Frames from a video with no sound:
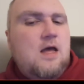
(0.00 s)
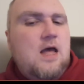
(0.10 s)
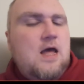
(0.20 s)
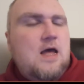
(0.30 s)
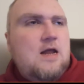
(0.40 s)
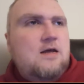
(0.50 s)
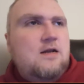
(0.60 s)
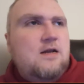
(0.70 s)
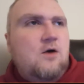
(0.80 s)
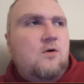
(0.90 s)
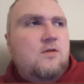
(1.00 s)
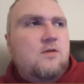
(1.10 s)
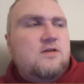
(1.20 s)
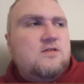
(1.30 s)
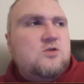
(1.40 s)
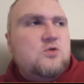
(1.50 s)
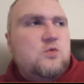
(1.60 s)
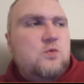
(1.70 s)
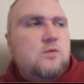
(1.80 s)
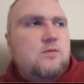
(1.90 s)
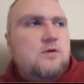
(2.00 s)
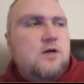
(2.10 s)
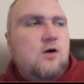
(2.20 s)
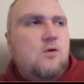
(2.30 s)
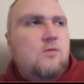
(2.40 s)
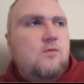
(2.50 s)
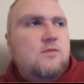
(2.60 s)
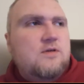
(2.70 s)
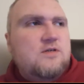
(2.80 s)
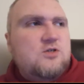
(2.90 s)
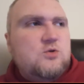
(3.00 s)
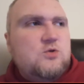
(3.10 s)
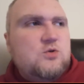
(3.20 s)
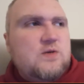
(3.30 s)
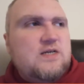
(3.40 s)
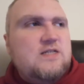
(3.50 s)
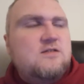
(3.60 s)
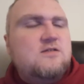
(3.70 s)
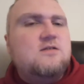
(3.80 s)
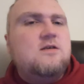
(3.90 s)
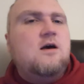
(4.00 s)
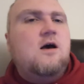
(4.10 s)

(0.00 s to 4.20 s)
And now all these tw- now these two twins